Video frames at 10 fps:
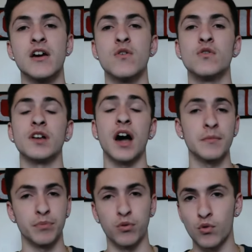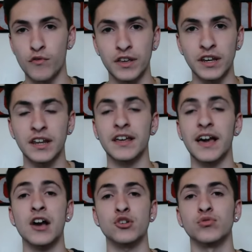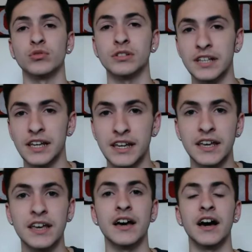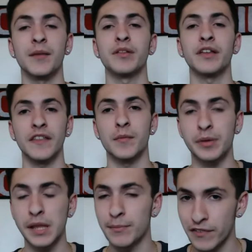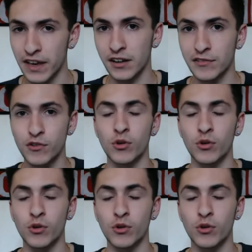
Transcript: who's unproven in an actual league, playing the Primavera, of